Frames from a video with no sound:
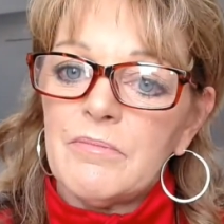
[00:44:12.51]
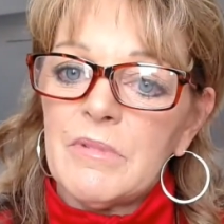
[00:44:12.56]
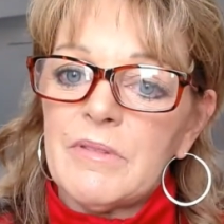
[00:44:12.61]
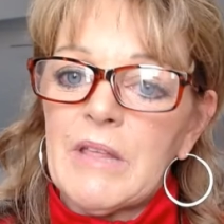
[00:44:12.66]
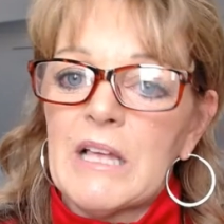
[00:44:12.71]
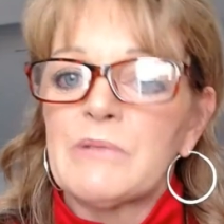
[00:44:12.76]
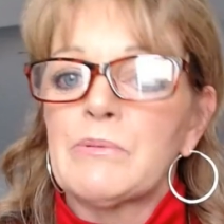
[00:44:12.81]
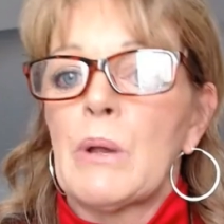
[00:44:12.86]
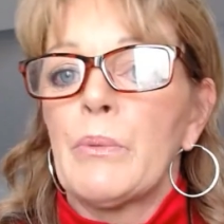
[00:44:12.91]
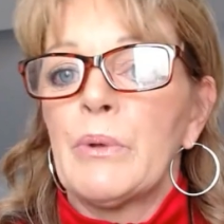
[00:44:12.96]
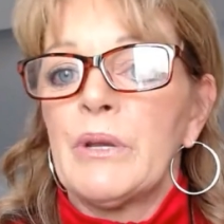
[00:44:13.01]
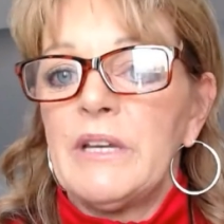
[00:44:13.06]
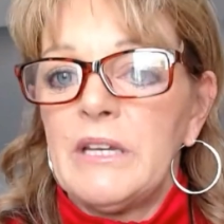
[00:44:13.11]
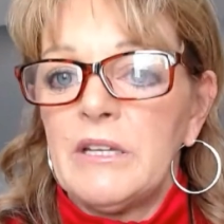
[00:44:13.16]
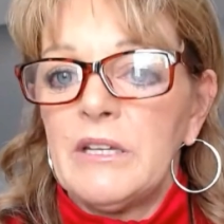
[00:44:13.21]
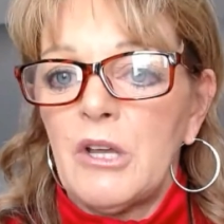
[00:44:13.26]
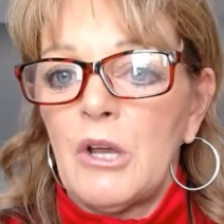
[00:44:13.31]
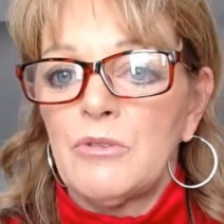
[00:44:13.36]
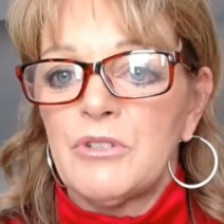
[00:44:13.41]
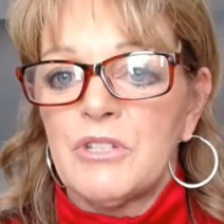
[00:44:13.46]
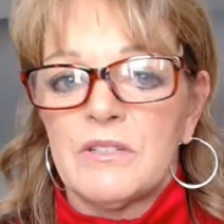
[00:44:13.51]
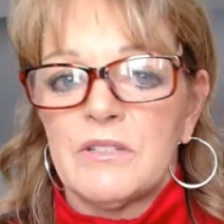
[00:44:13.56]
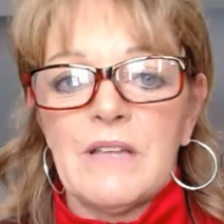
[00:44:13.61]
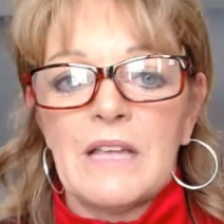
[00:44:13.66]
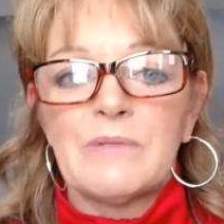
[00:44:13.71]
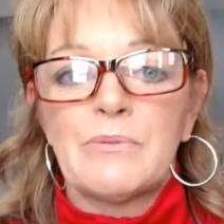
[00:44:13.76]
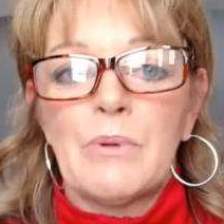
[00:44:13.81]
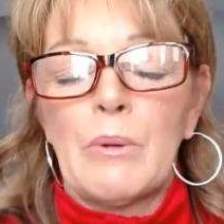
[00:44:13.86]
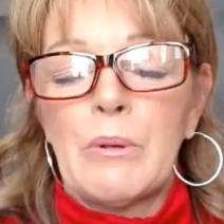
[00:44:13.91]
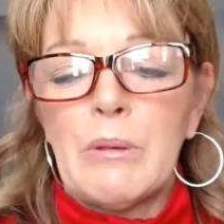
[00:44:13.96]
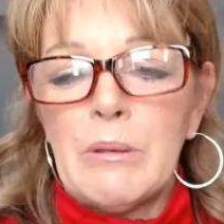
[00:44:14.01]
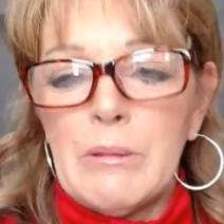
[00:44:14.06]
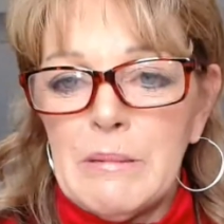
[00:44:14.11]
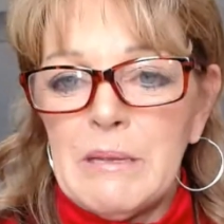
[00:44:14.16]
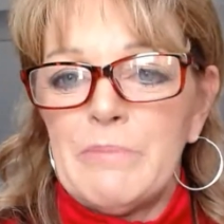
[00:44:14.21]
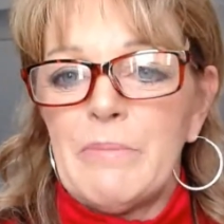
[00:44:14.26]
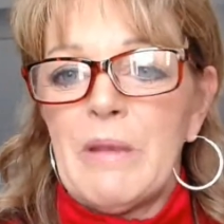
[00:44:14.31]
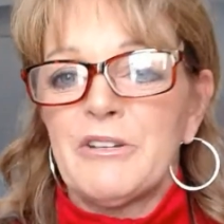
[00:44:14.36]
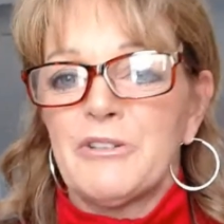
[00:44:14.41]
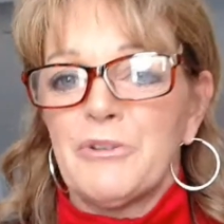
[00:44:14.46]
That's why we need coaches. That's why we
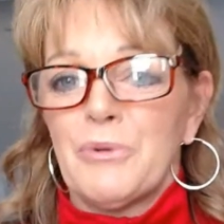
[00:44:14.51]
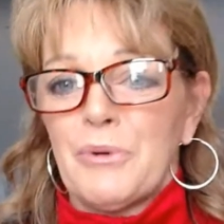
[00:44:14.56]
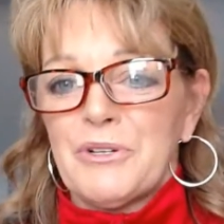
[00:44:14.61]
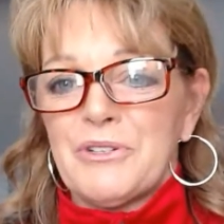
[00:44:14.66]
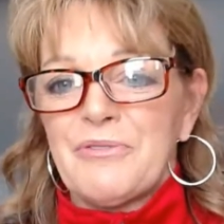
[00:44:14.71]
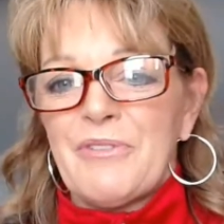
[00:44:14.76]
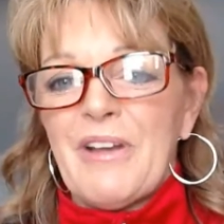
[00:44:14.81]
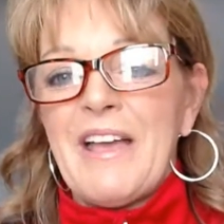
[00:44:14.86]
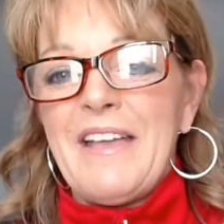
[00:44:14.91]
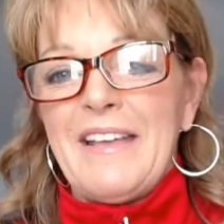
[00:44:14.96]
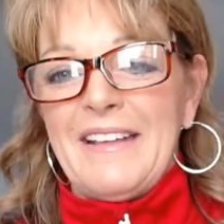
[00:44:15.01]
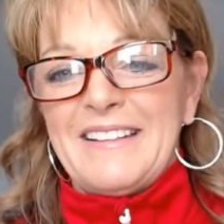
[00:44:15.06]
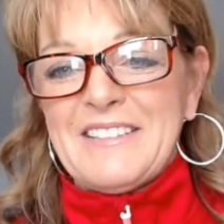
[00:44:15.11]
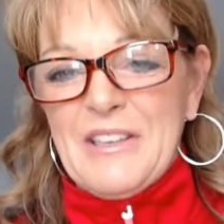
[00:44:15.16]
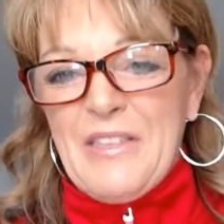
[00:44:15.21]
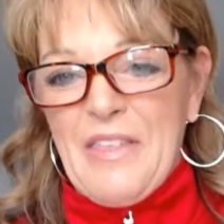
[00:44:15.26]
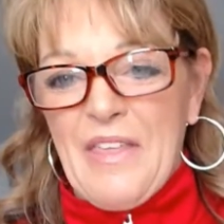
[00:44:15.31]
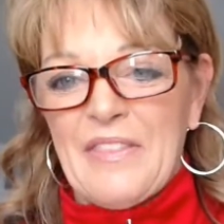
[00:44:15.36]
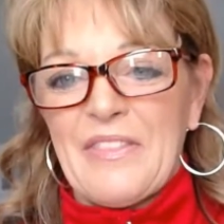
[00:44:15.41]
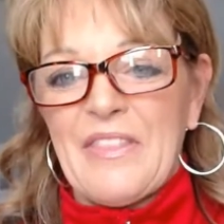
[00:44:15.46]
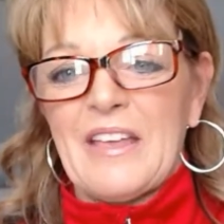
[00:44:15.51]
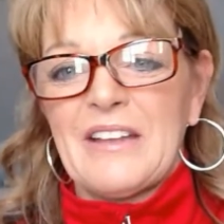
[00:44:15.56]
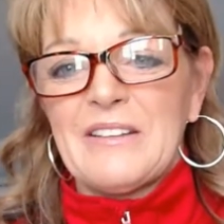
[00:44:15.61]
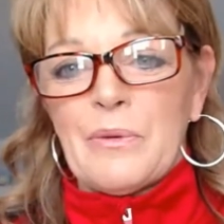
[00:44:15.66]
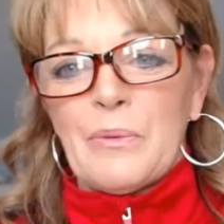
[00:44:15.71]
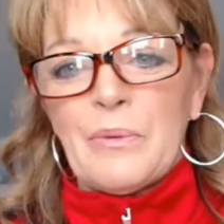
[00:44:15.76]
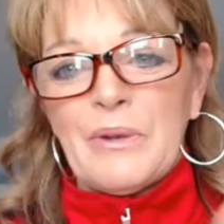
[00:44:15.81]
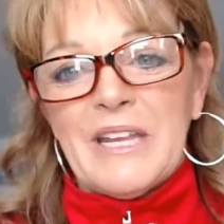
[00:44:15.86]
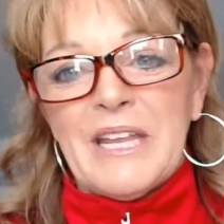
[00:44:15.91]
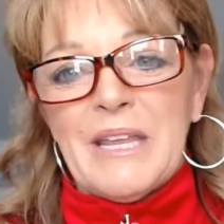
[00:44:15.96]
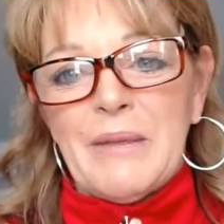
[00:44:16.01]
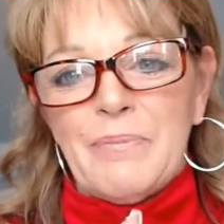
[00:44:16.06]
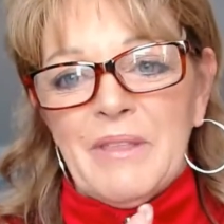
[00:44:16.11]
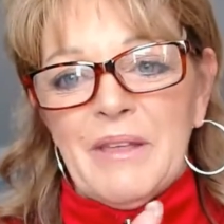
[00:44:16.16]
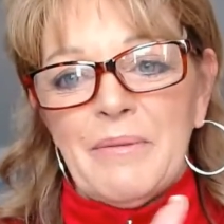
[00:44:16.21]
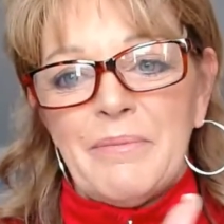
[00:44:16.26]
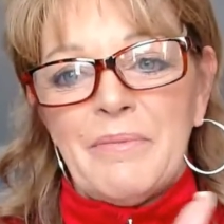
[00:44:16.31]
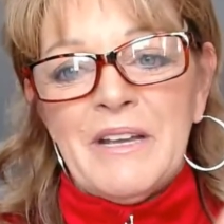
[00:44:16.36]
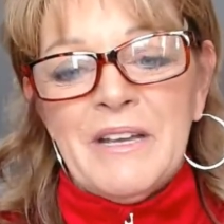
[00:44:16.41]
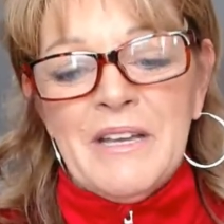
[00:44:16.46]
need mentors, right? So that we keep
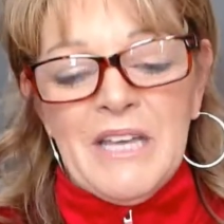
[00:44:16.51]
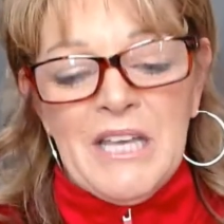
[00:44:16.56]
them.